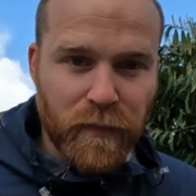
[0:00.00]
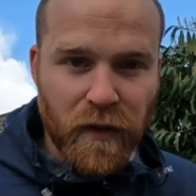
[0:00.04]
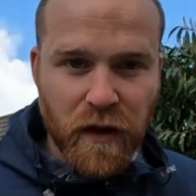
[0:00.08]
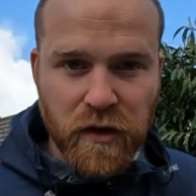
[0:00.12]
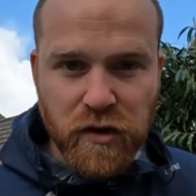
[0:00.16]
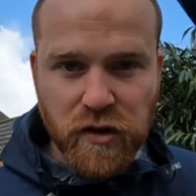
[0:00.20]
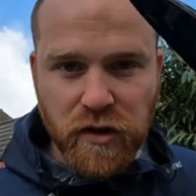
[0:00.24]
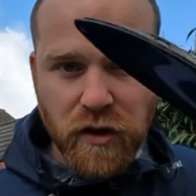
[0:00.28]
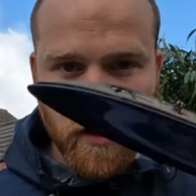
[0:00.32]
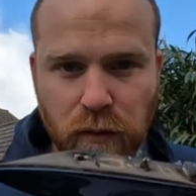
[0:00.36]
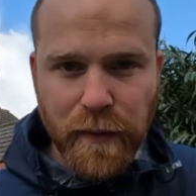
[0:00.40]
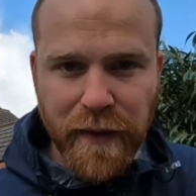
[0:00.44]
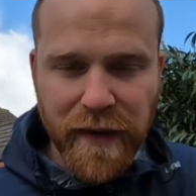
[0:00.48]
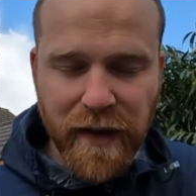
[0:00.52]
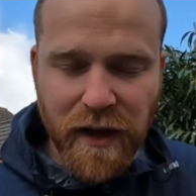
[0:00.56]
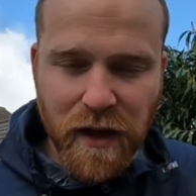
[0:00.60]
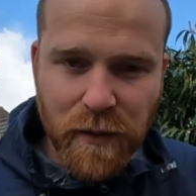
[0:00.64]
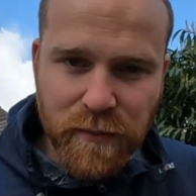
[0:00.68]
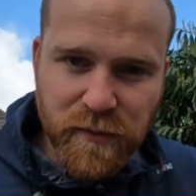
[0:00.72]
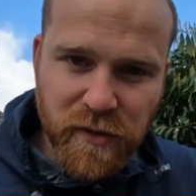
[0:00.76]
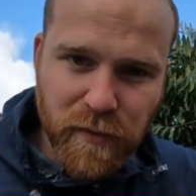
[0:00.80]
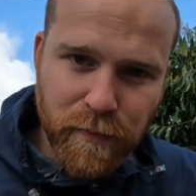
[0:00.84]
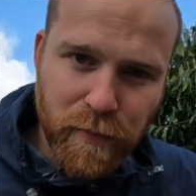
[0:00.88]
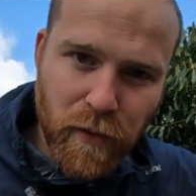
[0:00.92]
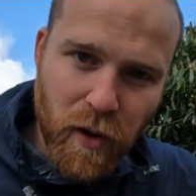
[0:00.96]
And so when it
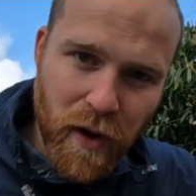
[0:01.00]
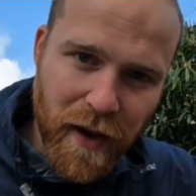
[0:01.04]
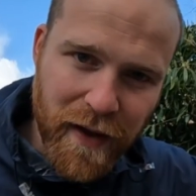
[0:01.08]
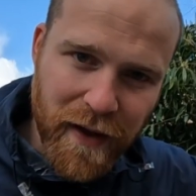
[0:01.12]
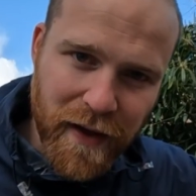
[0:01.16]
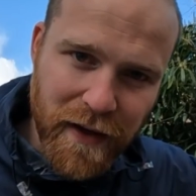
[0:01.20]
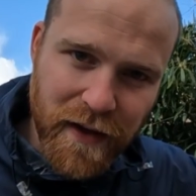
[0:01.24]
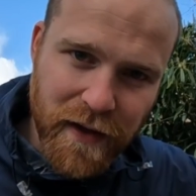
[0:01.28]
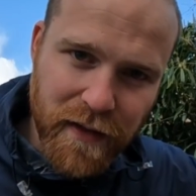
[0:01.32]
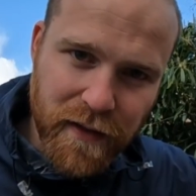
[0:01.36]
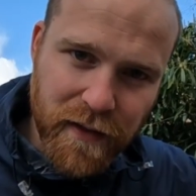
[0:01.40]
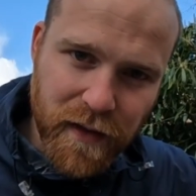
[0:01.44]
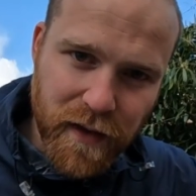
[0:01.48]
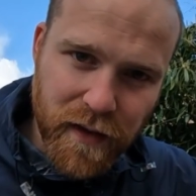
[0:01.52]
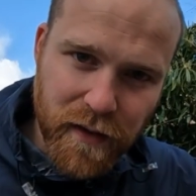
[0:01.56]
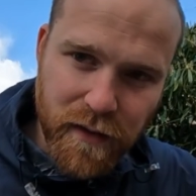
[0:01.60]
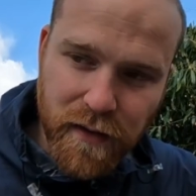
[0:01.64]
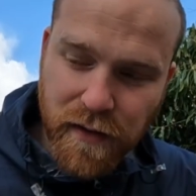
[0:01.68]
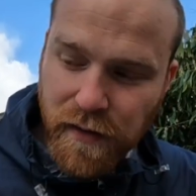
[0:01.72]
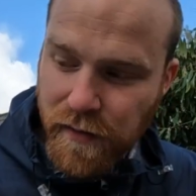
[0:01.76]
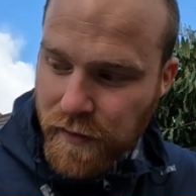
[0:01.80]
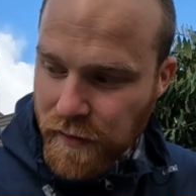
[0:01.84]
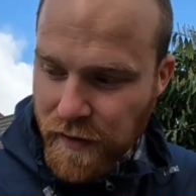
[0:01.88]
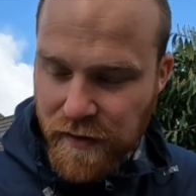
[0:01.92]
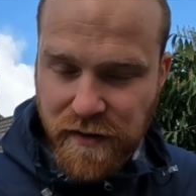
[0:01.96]
comes to buying
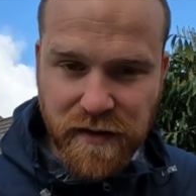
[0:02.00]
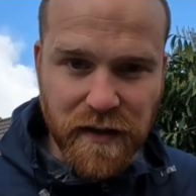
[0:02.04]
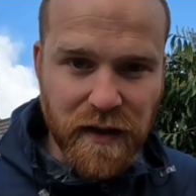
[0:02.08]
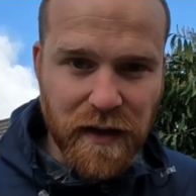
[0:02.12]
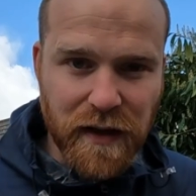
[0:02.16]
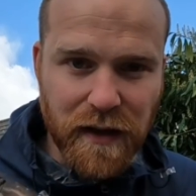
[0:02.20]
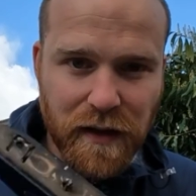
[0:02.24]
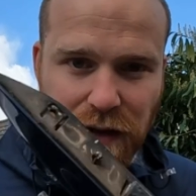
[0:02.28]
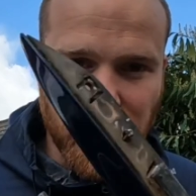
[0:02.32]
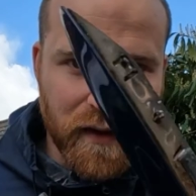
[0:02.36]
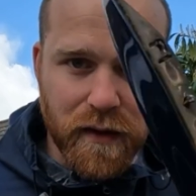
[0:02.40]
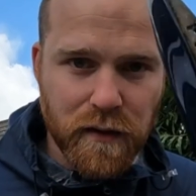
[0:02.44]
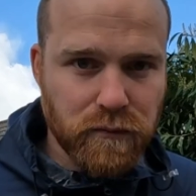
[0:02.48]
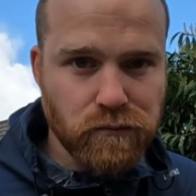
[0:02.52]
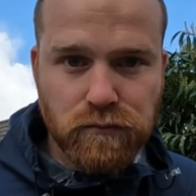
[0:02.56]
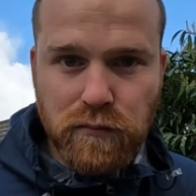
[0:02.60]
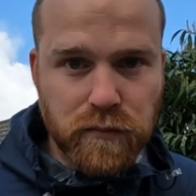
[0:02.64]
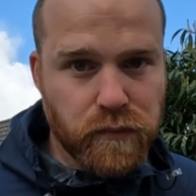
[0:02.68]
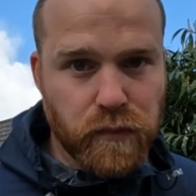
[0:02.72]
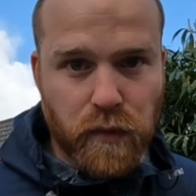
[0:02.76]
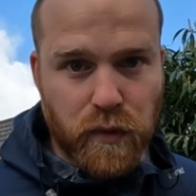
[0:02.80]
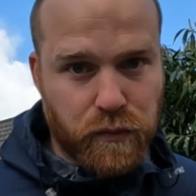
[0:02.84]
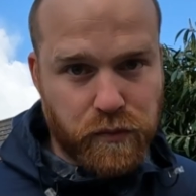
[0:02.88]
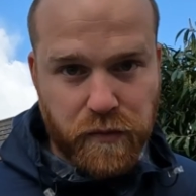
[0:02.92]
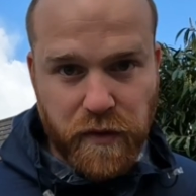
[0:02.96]
anything this colour,
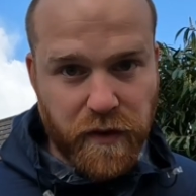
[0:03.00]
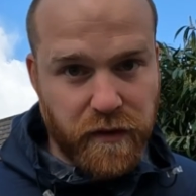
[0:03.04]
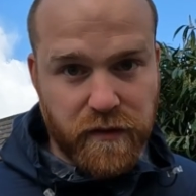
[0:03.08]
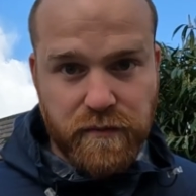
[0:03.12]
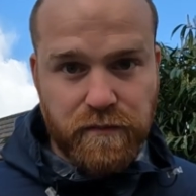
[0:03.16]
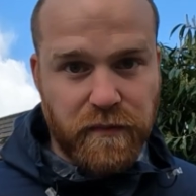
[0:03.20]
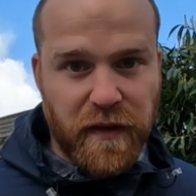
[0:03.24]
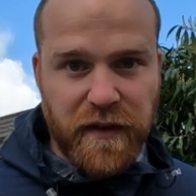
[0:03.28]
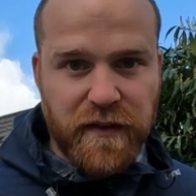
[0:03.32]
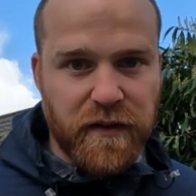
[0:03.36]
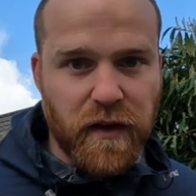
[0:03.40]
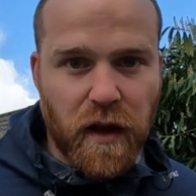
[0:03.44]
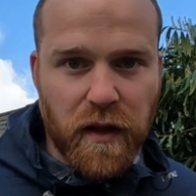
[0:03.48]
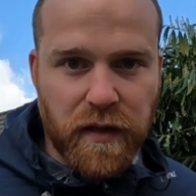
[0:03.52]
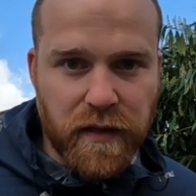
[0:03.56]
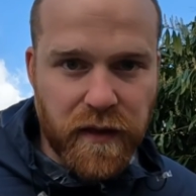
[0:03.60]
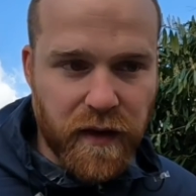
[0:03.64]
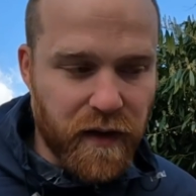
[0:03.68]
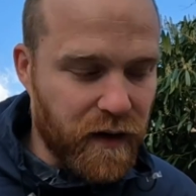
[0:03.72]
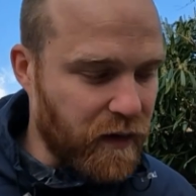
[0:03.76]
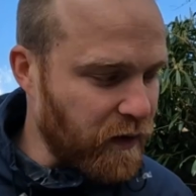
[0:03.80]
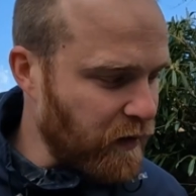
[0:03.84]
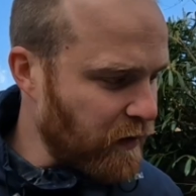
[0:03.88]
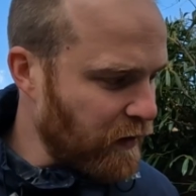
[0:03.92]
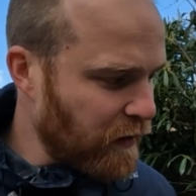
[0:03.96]
well, there's nothing.